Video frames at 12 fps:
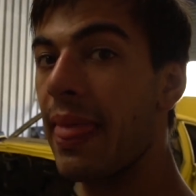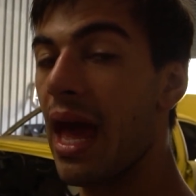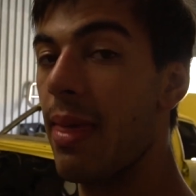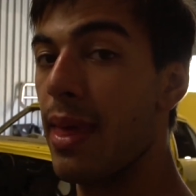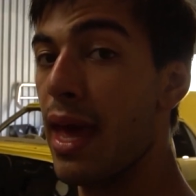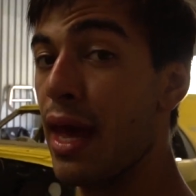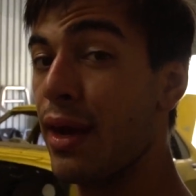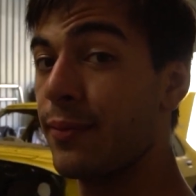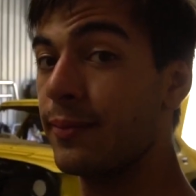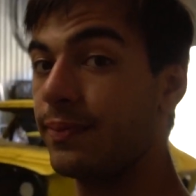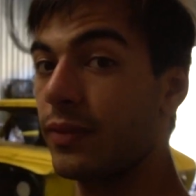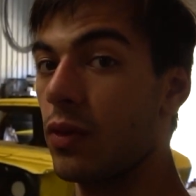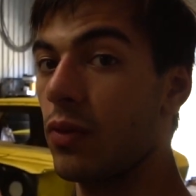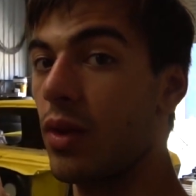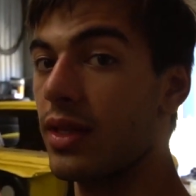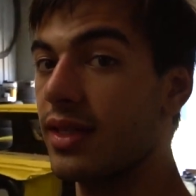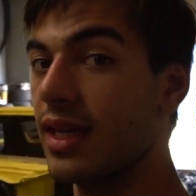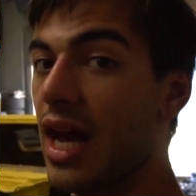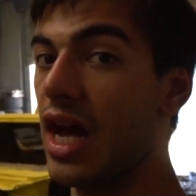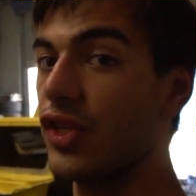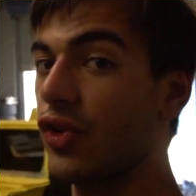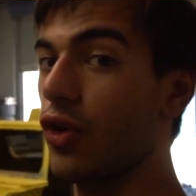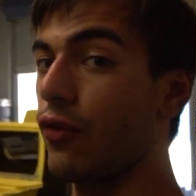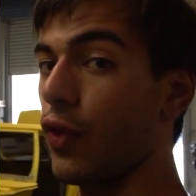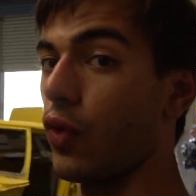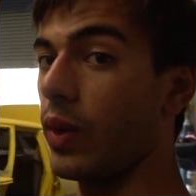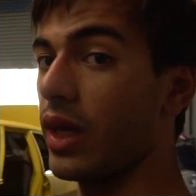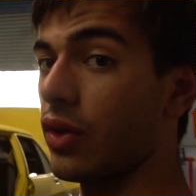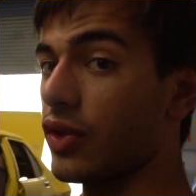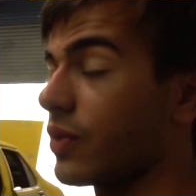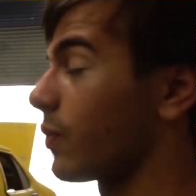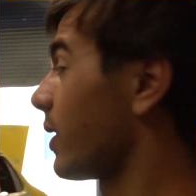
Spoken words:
and then once the car's on all four wheels,